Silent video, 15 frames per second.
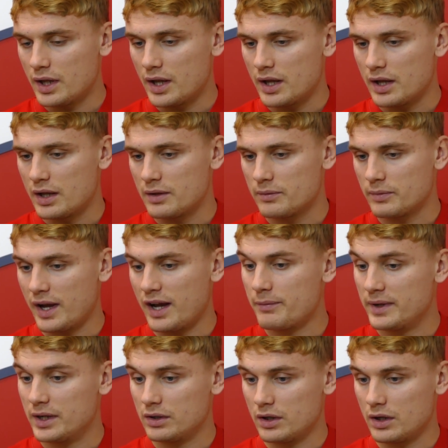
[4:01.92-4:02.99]
um, I've
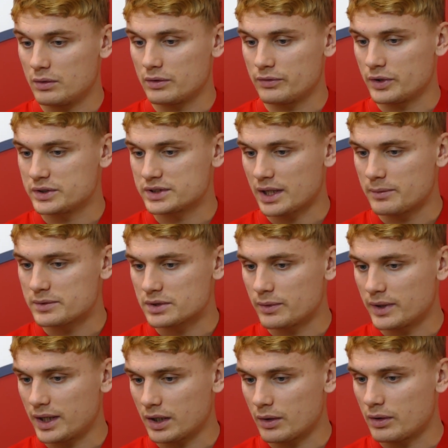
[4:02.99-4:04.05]
been on loan a few times, and
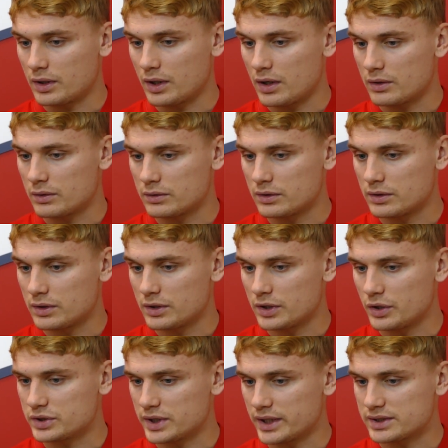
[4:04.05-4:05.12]
when I go on loan,
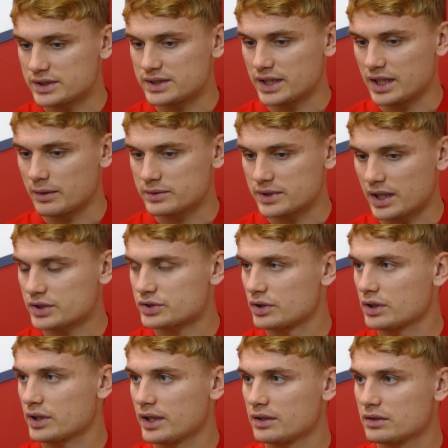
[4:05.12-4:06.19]
usually it's the teams that are
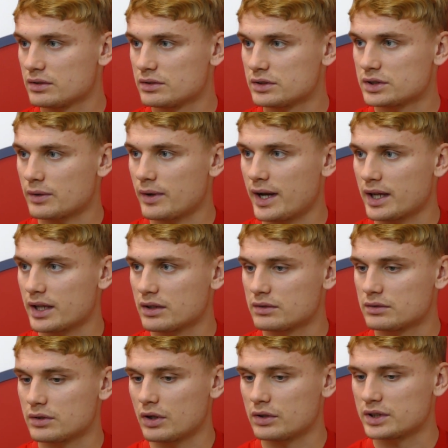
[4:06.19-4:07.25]
struggling. So I
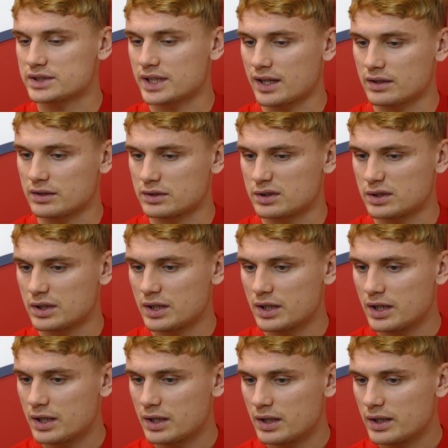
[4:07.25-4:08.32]
understand
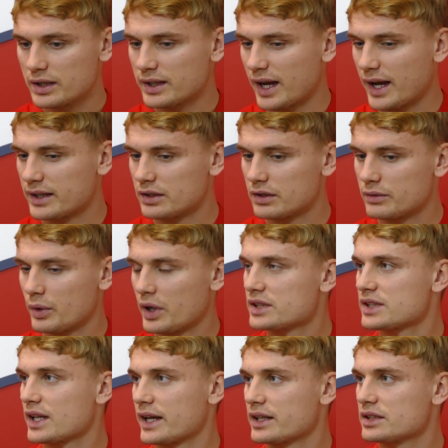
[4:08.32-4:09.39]
kind of what
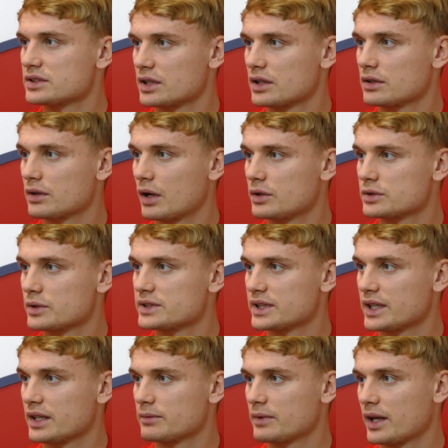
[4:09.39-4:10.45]
it's like to go to a
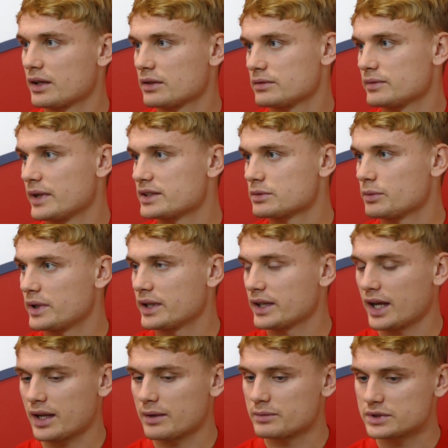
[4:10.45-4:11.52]
team that isn't winning
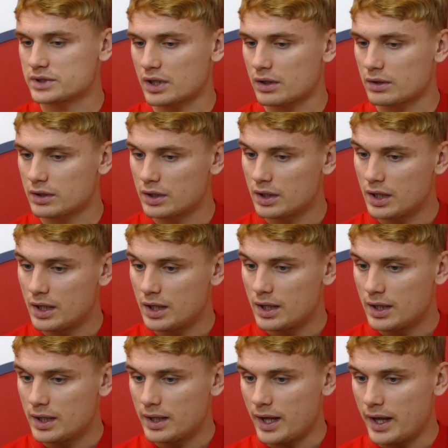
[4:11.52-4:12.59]
games. So
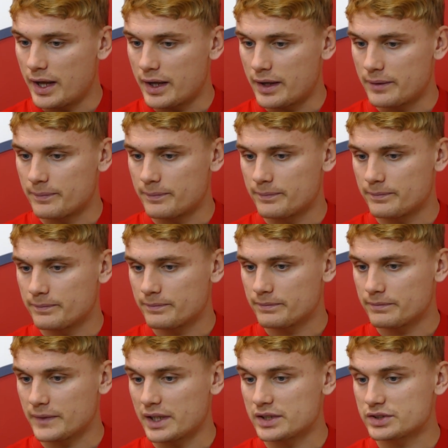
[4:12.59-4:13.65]
um,
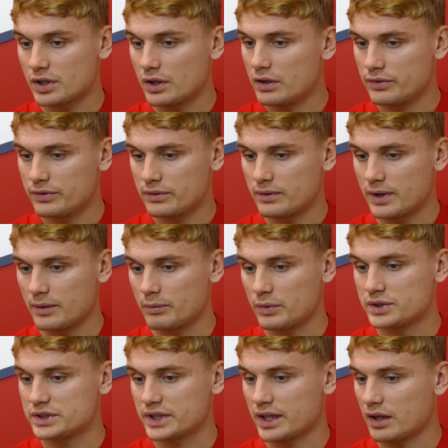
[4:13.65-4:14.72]
it's tough, and
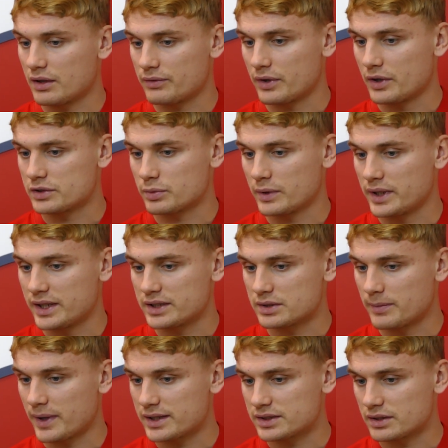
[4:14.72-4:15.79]
once you get that first win, it's a
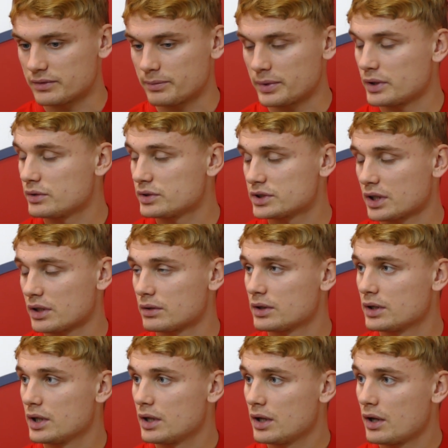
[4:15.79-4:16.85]
massive boost. So
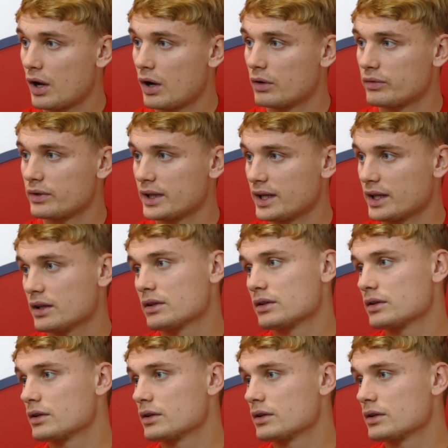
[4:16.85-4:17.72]
hopefully,